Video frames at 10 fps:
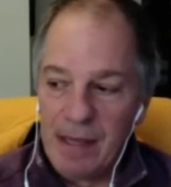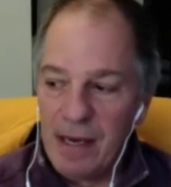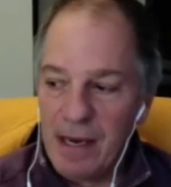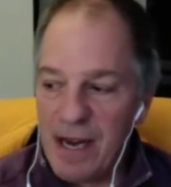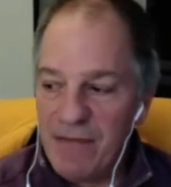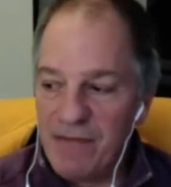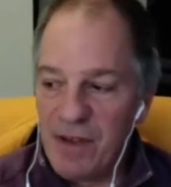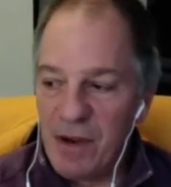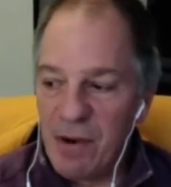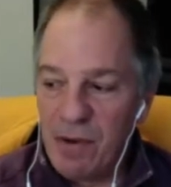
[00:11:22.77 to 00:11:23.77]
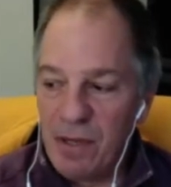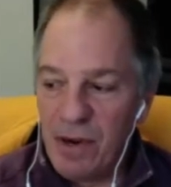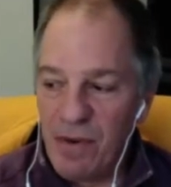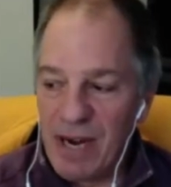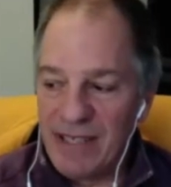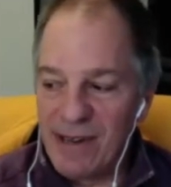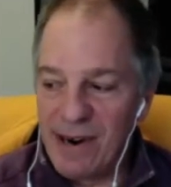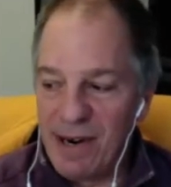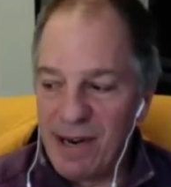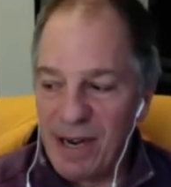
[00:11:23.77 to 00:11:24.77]
Enough so, when I
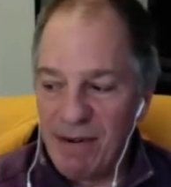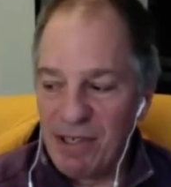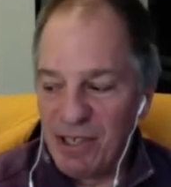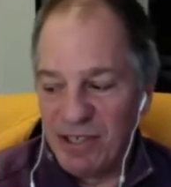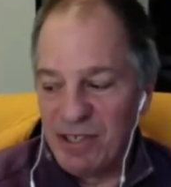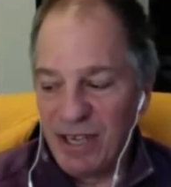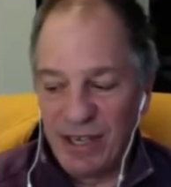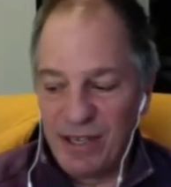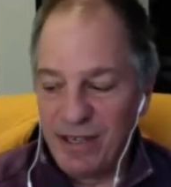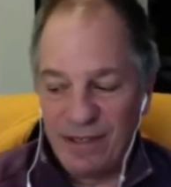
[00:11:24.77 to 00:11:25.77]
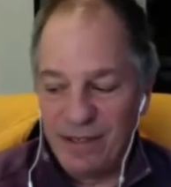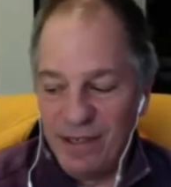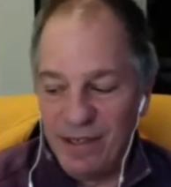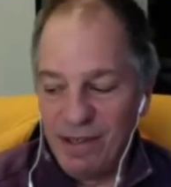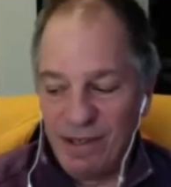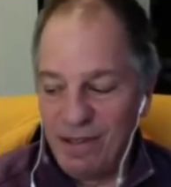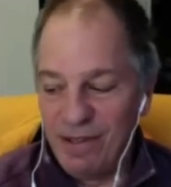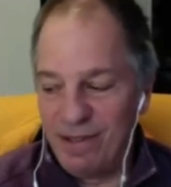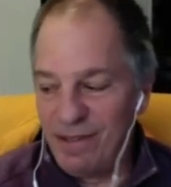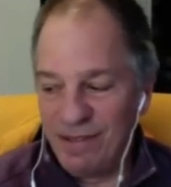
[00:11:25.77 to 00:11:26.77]
started, I was just like the
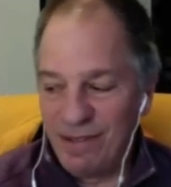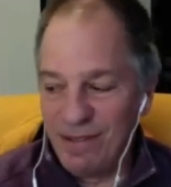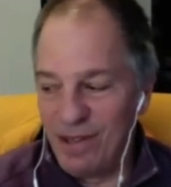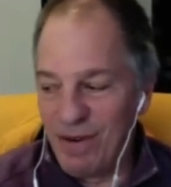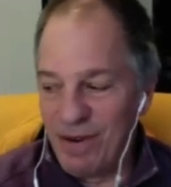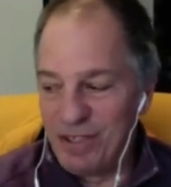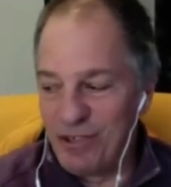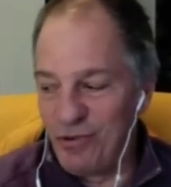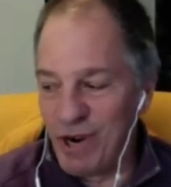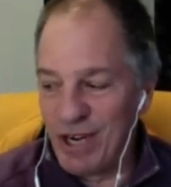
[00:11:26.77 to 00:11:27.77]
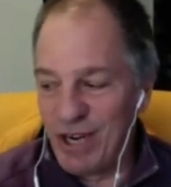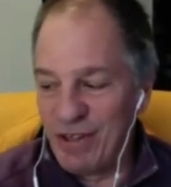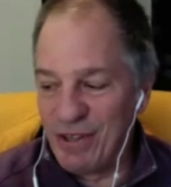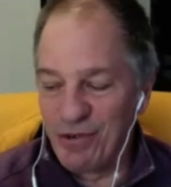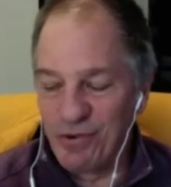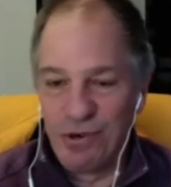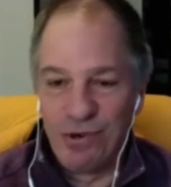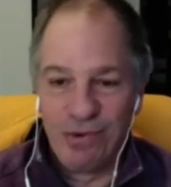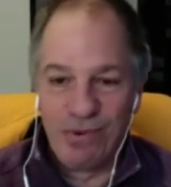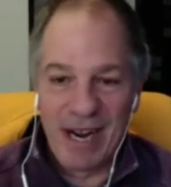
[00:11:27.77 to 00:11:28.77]
lowest grunt on the
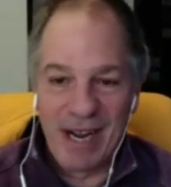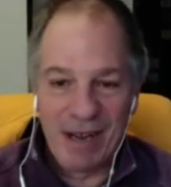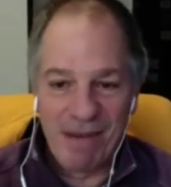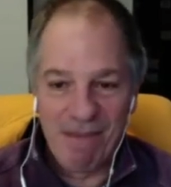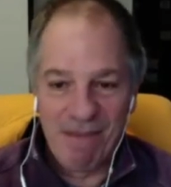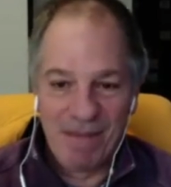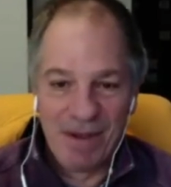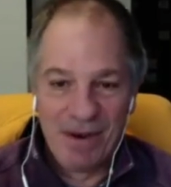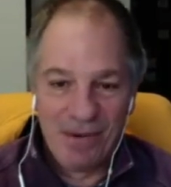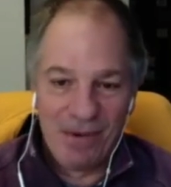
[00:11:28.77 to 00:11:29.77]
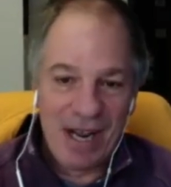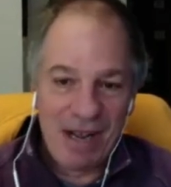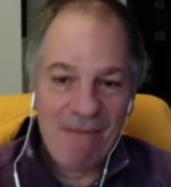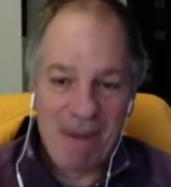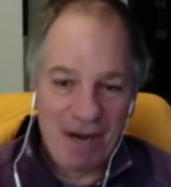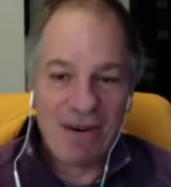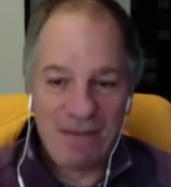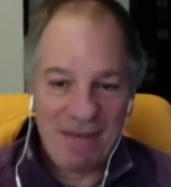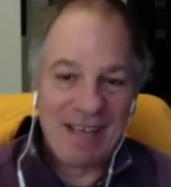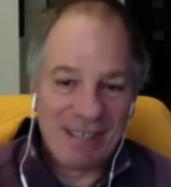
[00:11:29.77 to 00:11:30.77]
crew, raking bunker
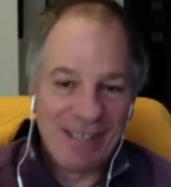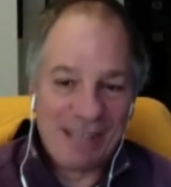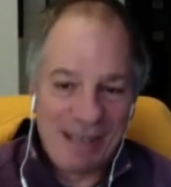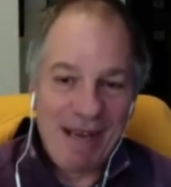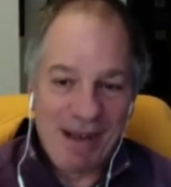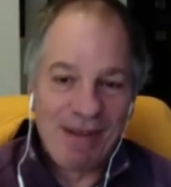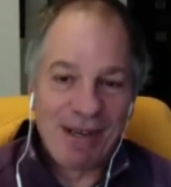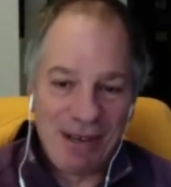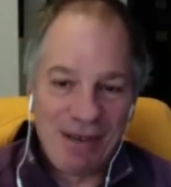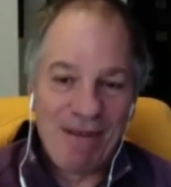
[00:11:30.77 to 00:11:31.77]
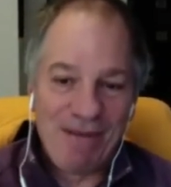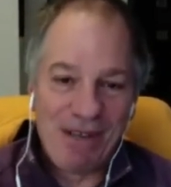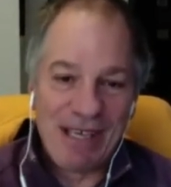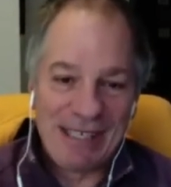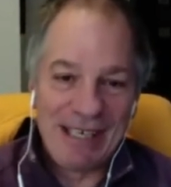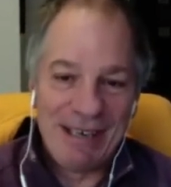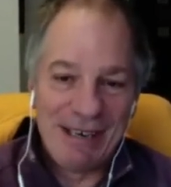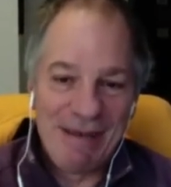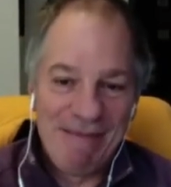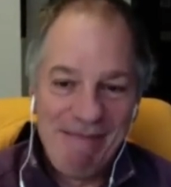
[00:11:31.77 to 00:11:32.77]
faces to make them look good before they seeded
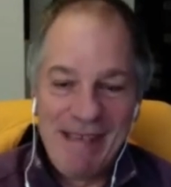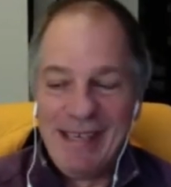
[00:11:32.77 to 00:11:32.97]
them.